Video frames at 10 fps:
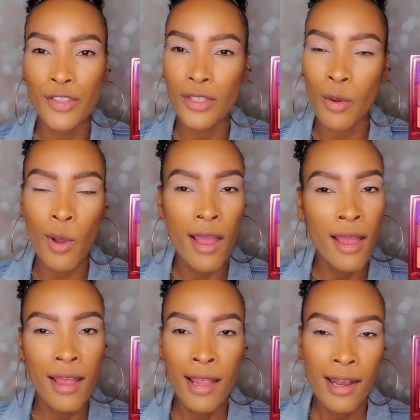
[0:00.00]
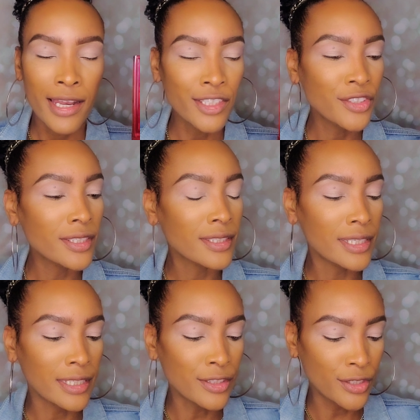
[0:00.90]
So let's just
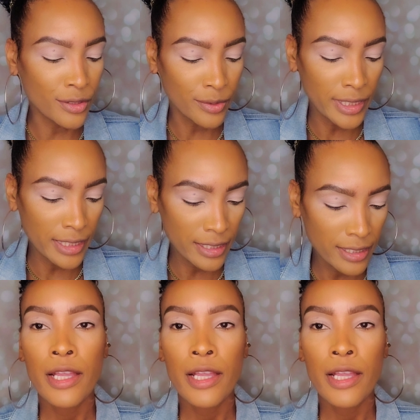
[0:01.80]
get into it.